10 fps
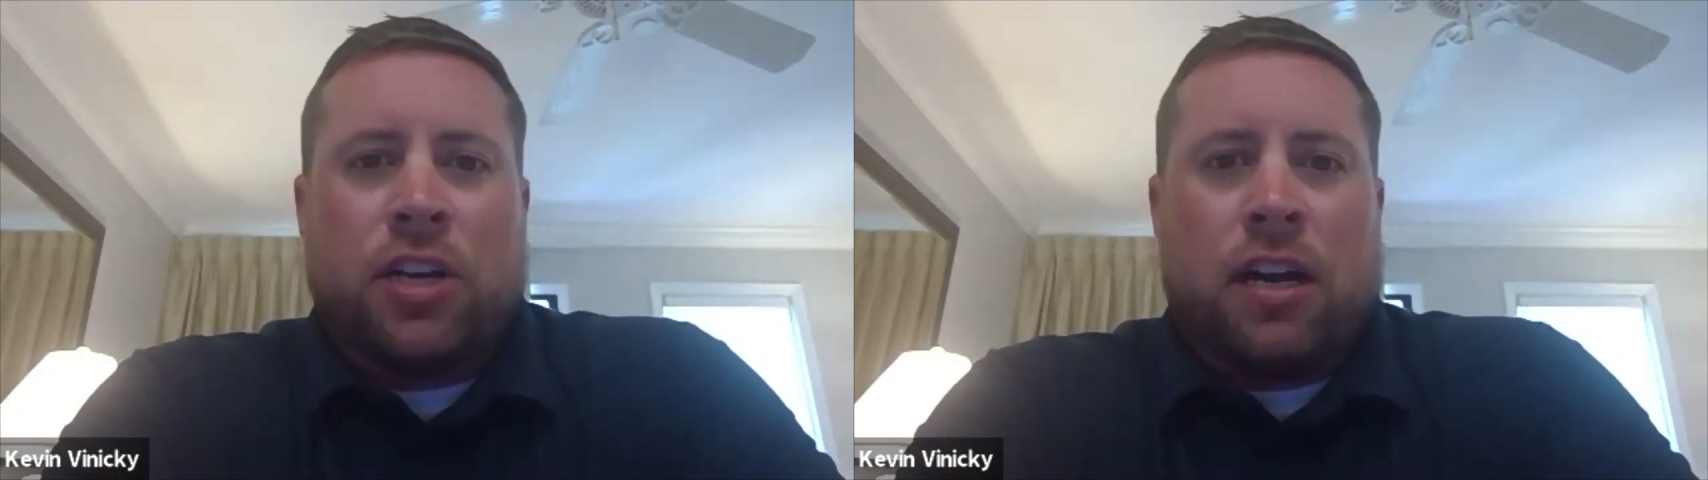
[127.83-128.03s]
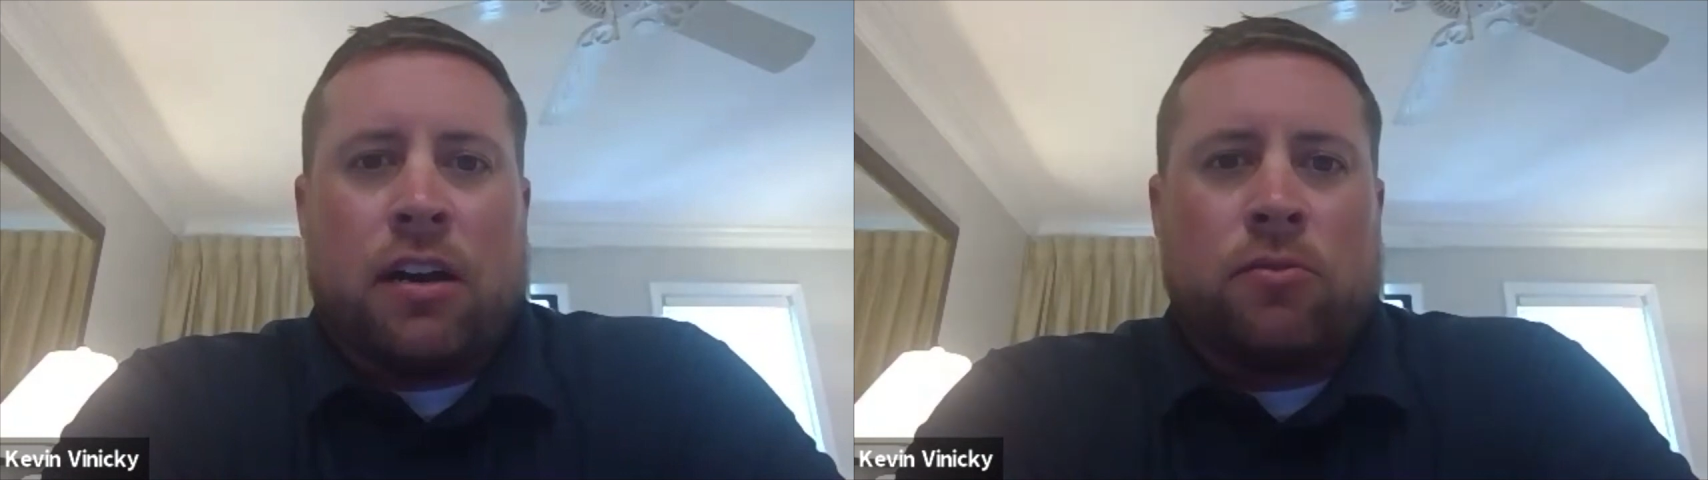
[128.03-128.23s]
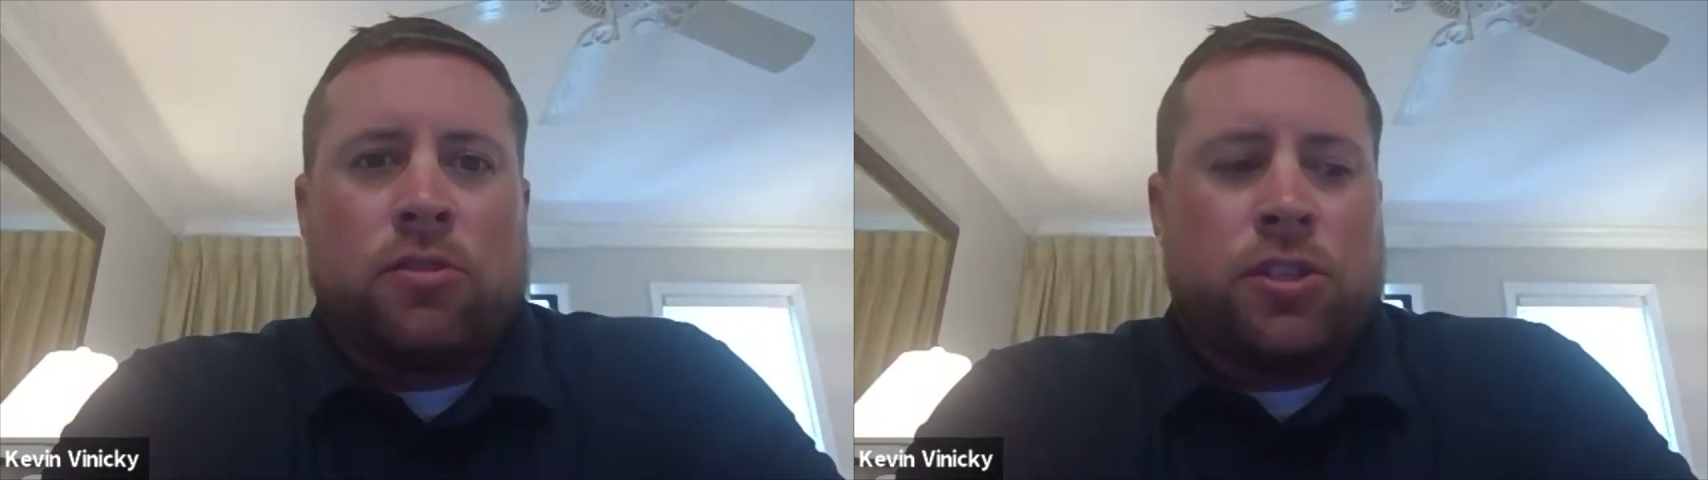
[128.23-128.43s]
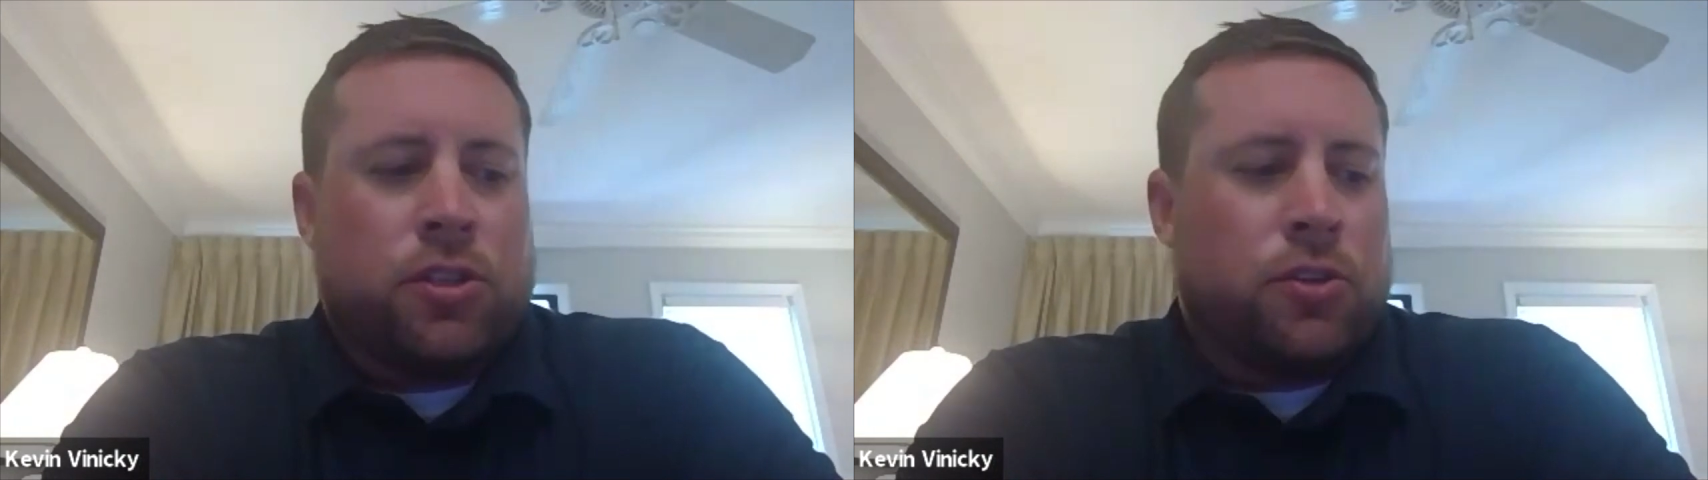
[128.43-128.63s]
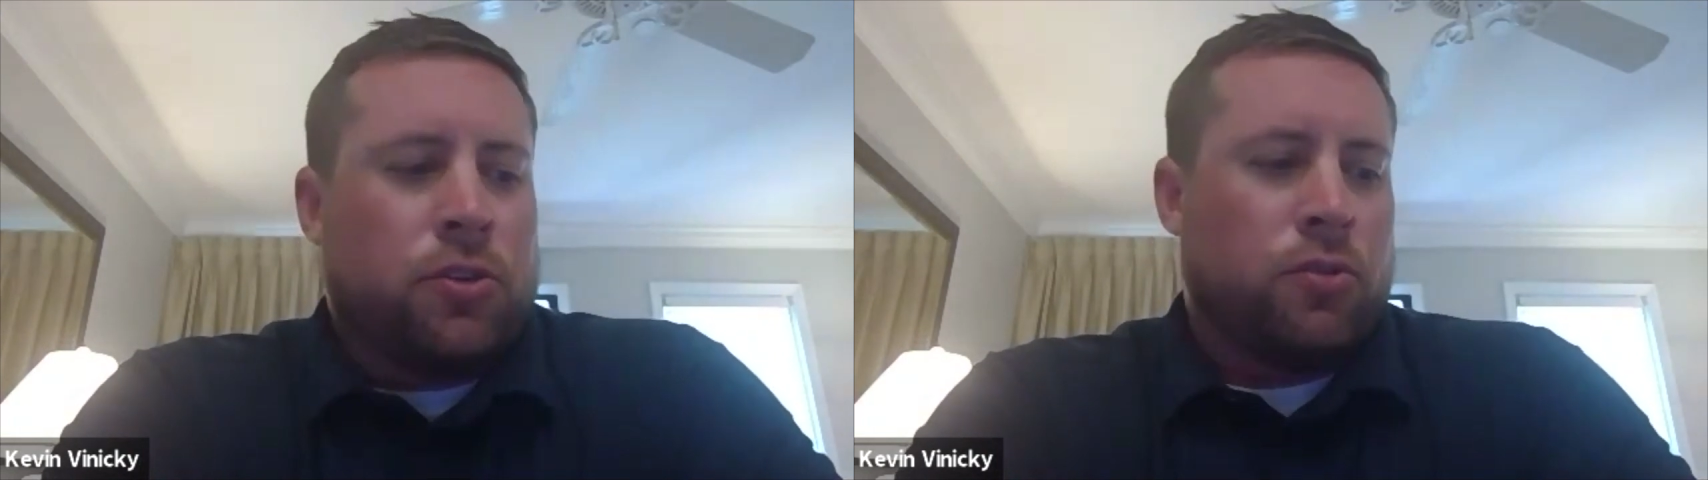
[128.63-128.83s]
out
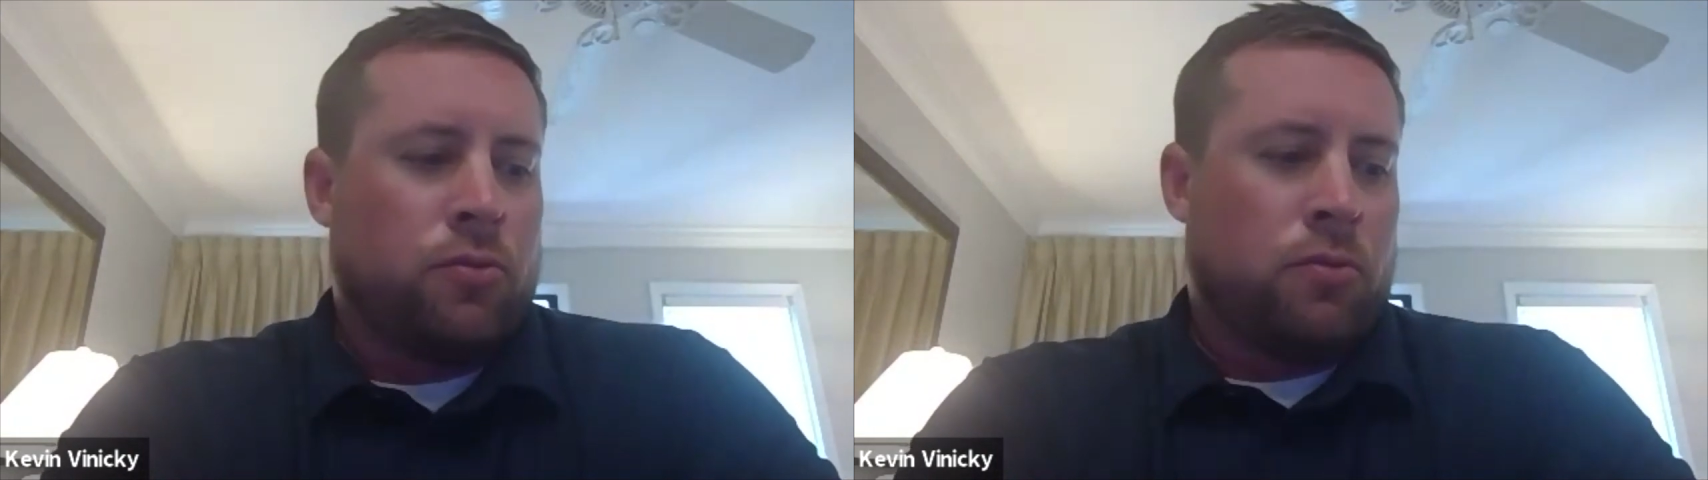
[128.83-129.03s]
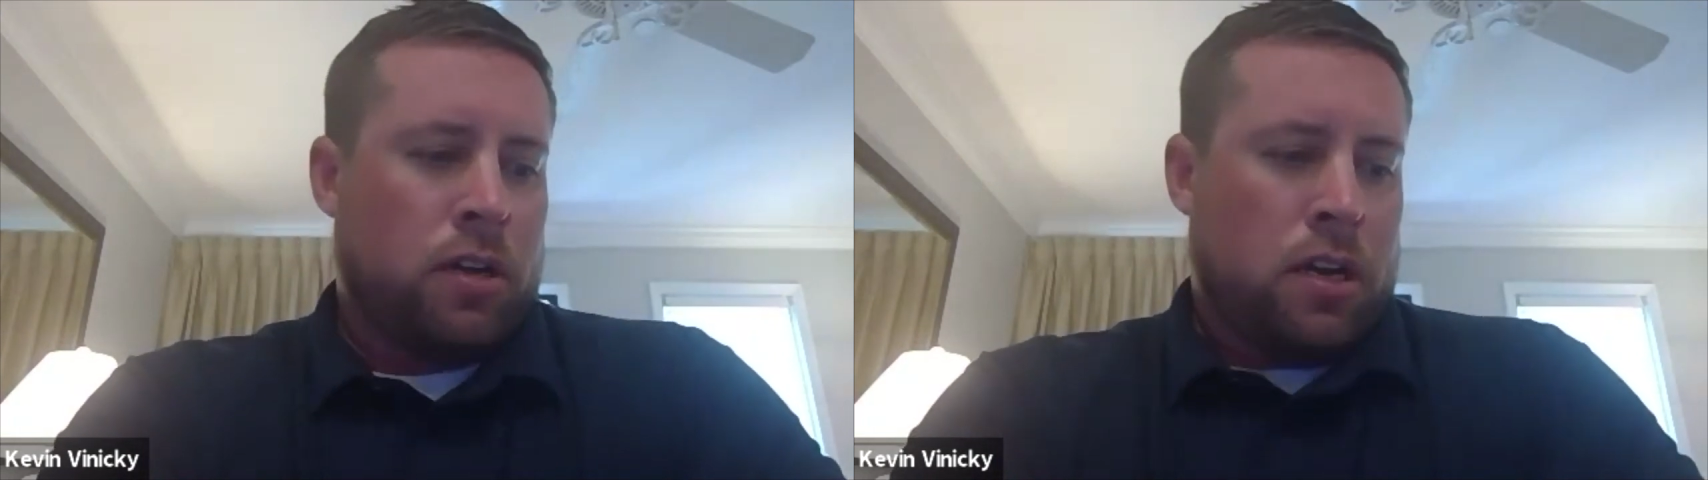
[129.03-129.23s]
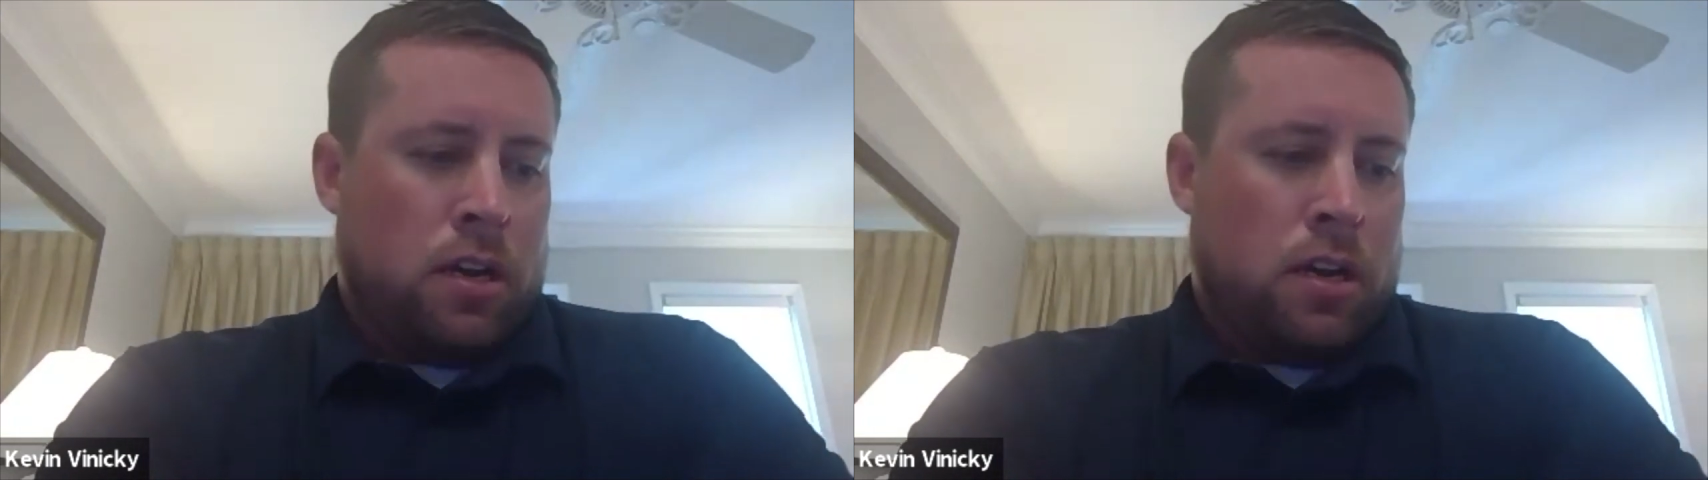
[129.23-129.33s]
to